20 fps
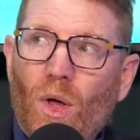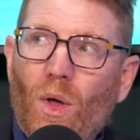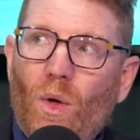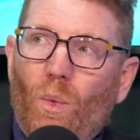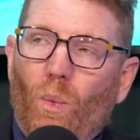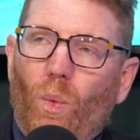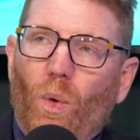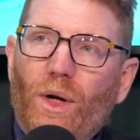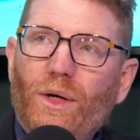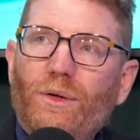
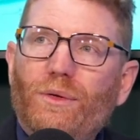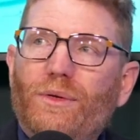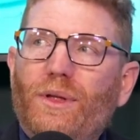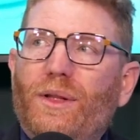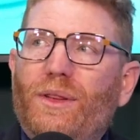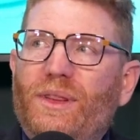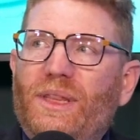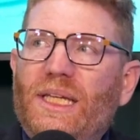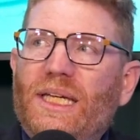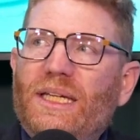What are the
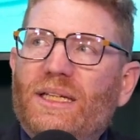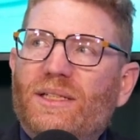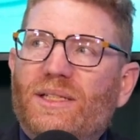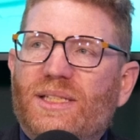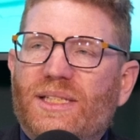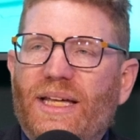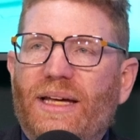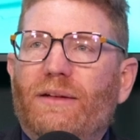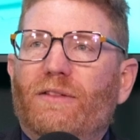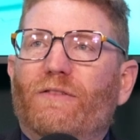things
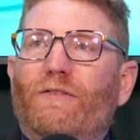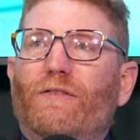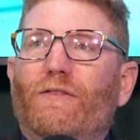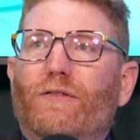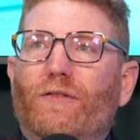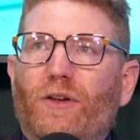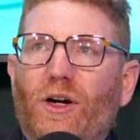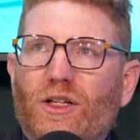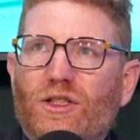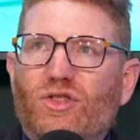that
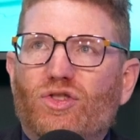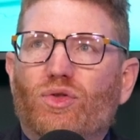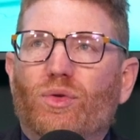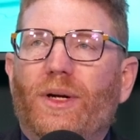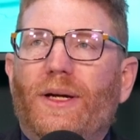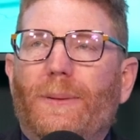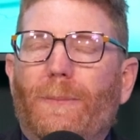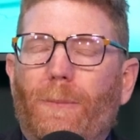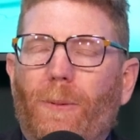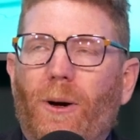
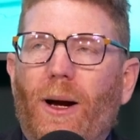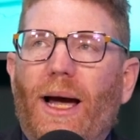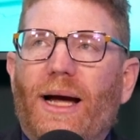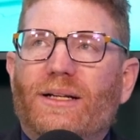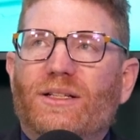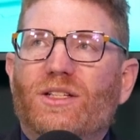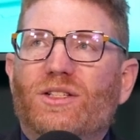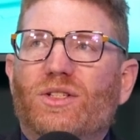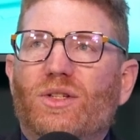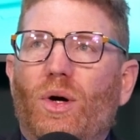frustrate
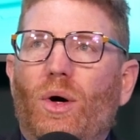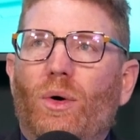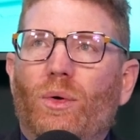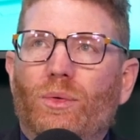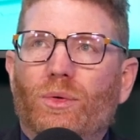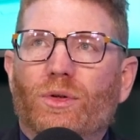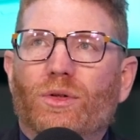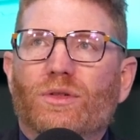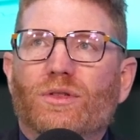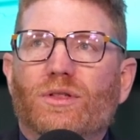practice
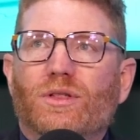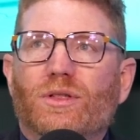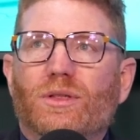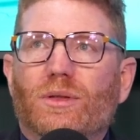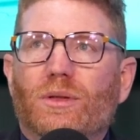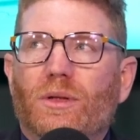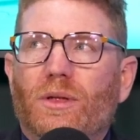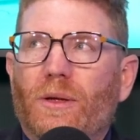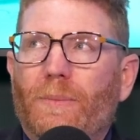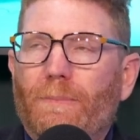owners
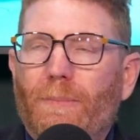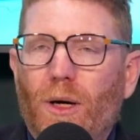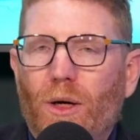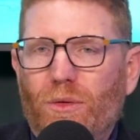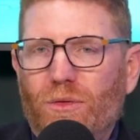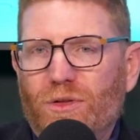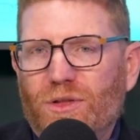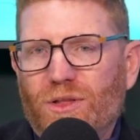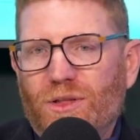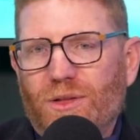the
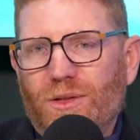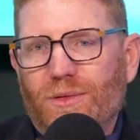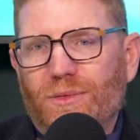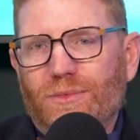most?